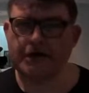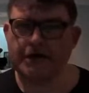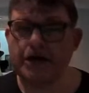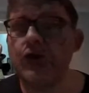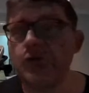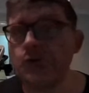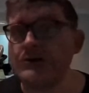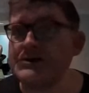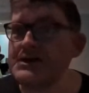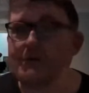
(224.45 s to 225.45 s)
In other
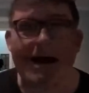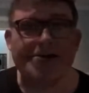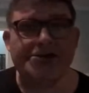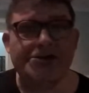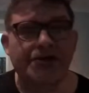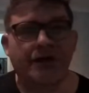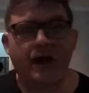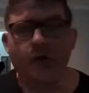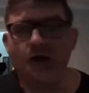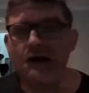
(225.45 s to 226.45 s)
words, the demise of
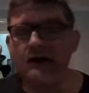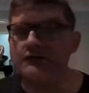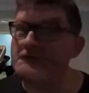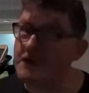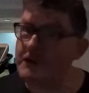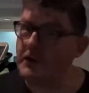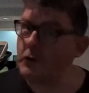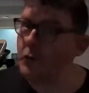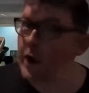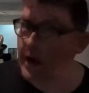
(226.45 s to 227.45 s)
Silverlight was very
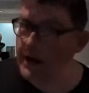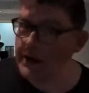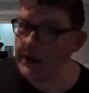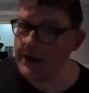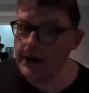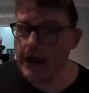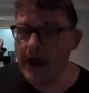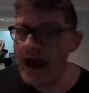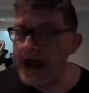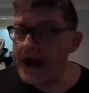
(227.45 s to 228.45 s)
quick.
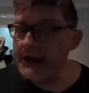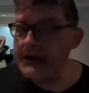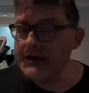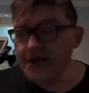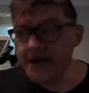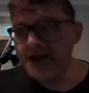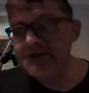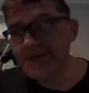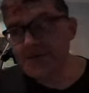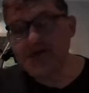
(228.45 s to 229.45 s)
And
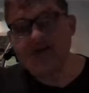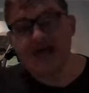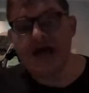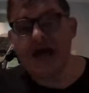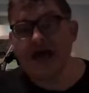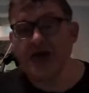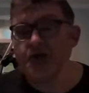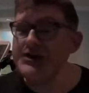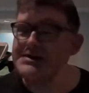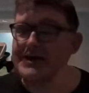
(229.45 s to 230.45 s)
some would say you
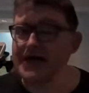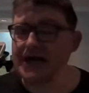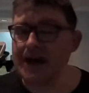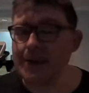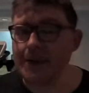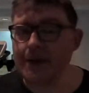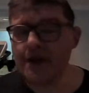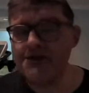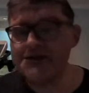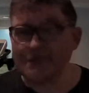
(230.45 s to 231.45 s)
could have seen it coming.
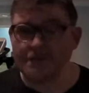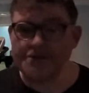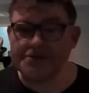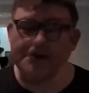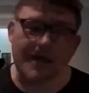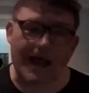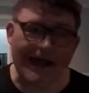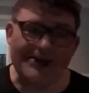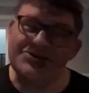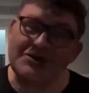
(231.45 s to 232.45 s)
Some of us, I
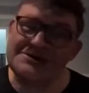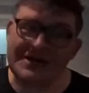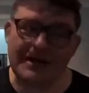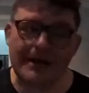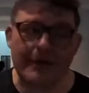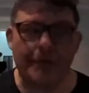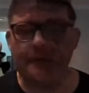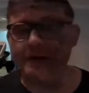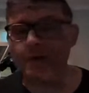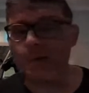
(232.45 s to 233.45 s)
guess, could have seen it coming, but
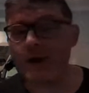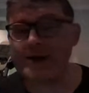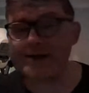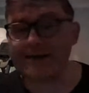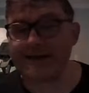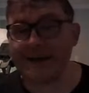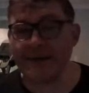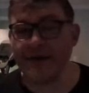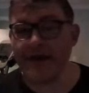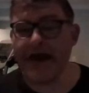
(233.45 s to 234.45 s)
we didn't want to see it
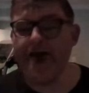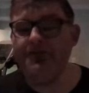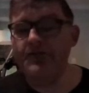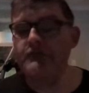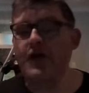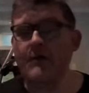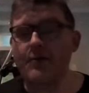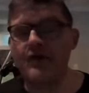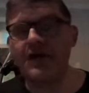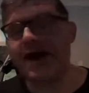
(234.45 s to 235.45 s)
coming. After you write a
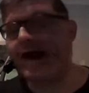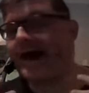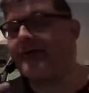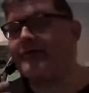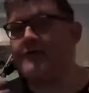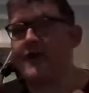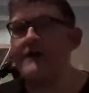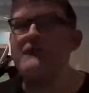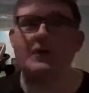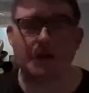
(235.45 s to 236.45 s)
book, if you've
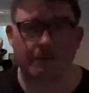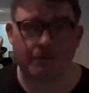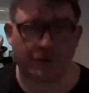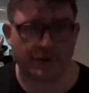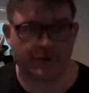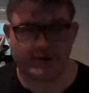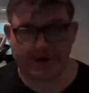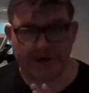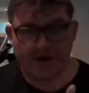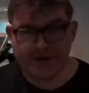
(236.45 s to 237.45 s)
ever written a book, it's an
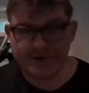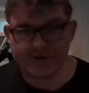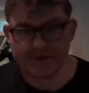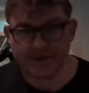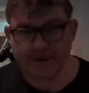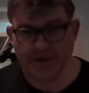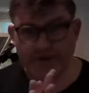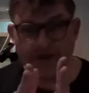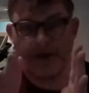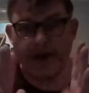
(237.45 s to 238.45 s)
awesome experience.
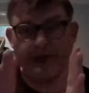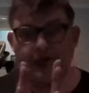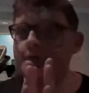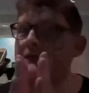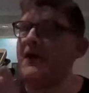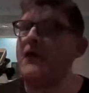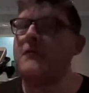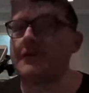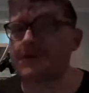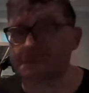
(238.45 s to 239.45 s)
It's also a
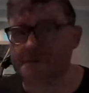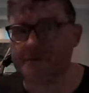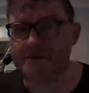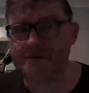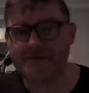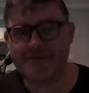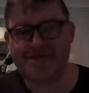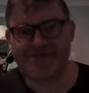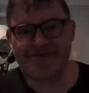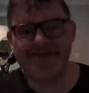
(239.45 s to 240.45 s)
terrible experience.
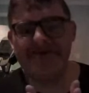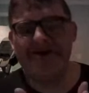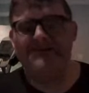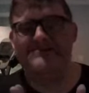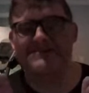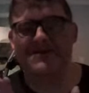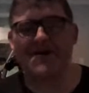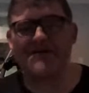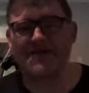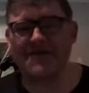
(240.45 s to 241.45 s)
It's awesome and
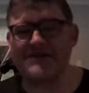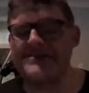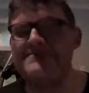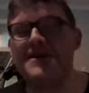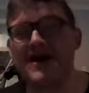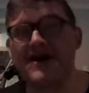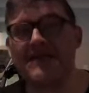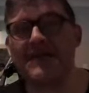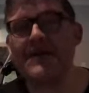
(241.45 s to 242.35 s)
awful at the same time.